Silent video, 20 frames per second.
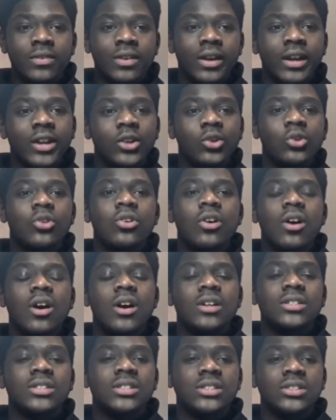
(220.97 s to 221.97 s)
And you gotta
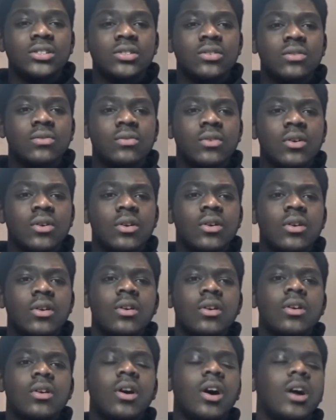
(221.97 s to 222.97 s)
ask yourself,
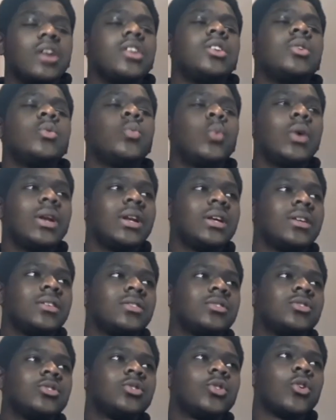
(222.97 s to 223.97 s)
are you
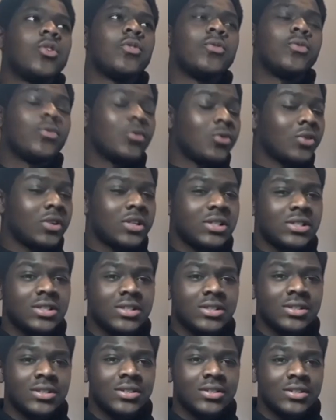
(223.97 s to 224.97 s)
willing to go through
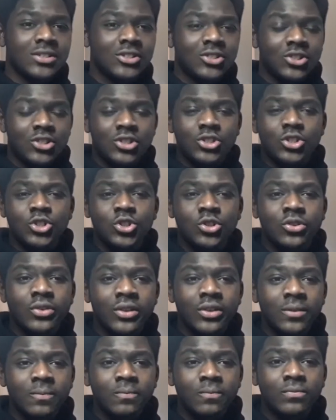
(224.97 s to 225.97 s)
this, to
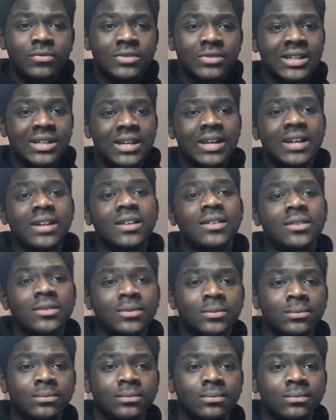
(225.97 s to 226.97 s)
endure it to the end?
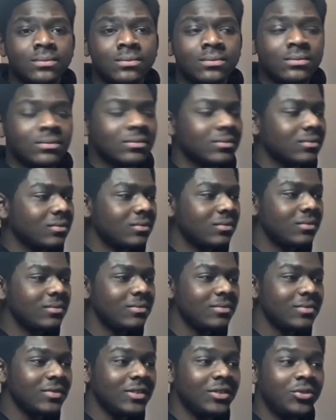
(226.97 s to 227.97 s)

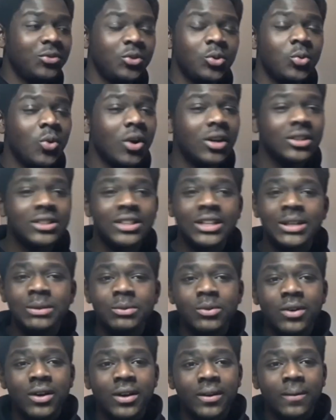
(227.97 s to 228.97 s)
If you are, you
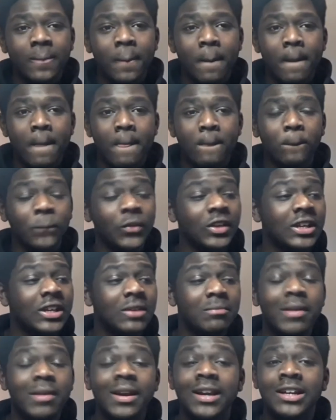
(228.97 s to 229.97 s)
keep going and
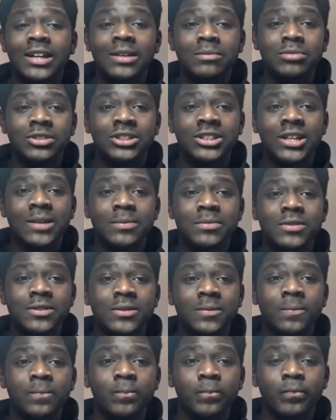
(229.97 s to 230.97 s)
keep making them steps.